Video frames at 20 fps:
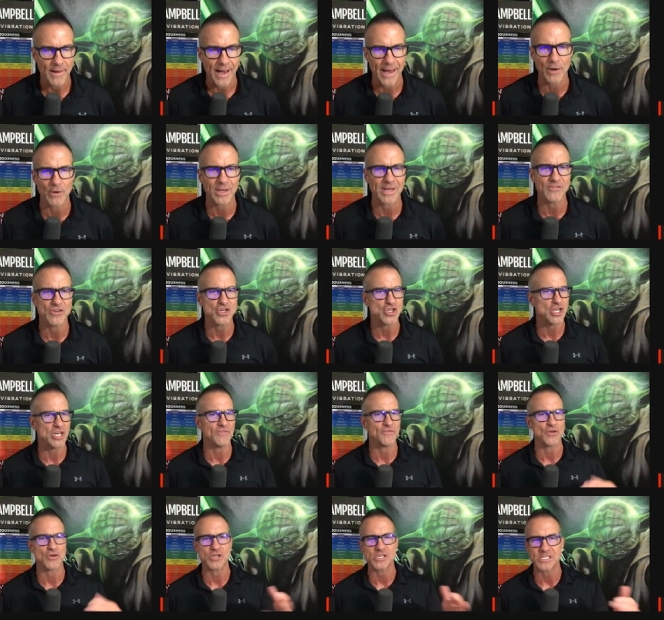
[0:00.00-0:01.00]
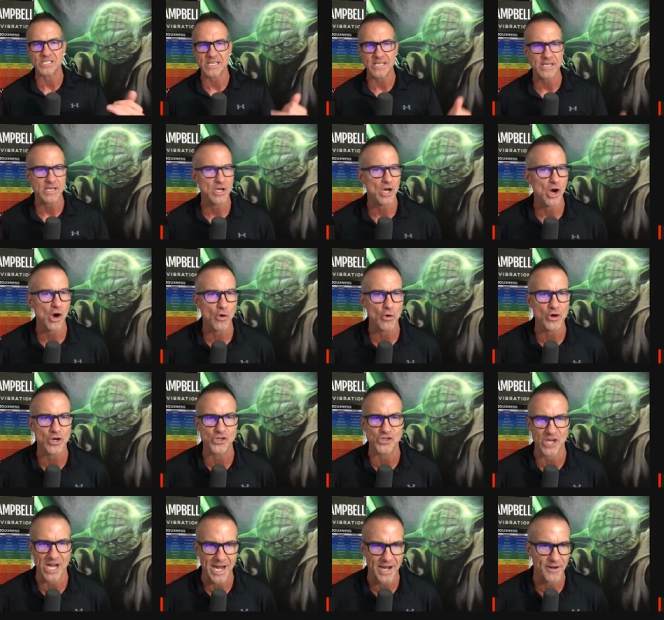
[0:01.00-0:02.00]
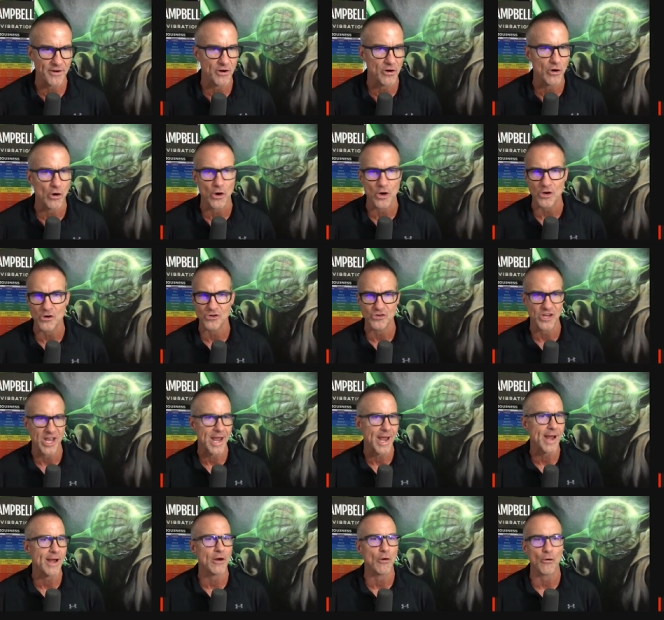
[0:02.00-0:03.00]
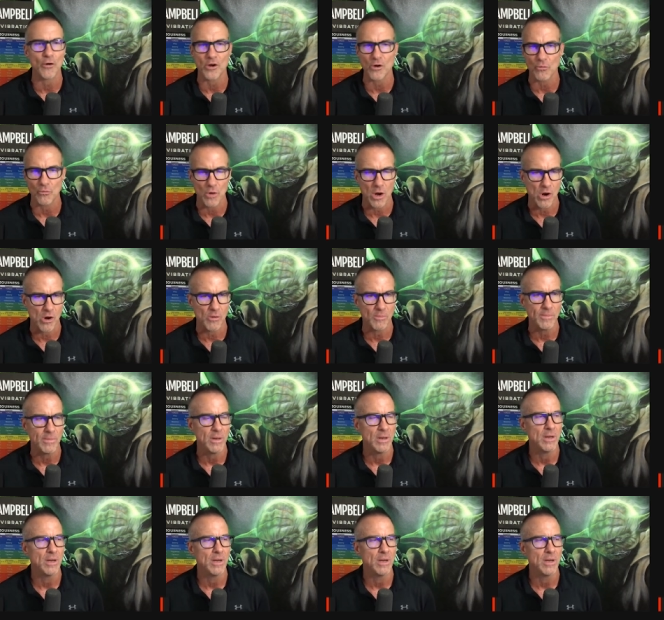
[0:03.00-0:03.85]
I don't give a shit if you're a CEO or a janitor or you're Jay or you're Rome.